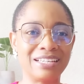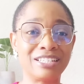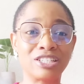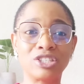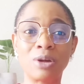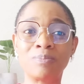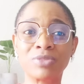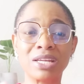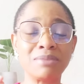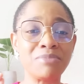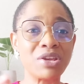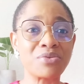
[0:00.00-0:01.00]

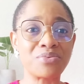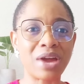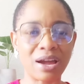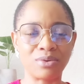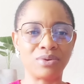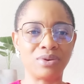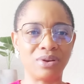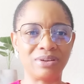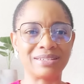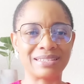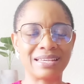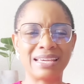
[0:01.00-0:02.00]
something
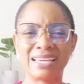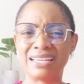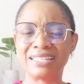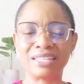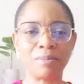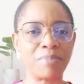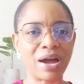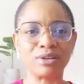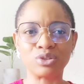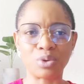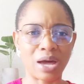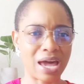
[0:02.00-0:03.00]
miraculous is
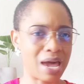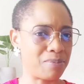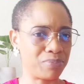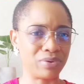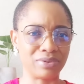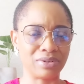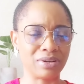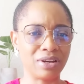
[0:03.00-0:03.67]
about to happen.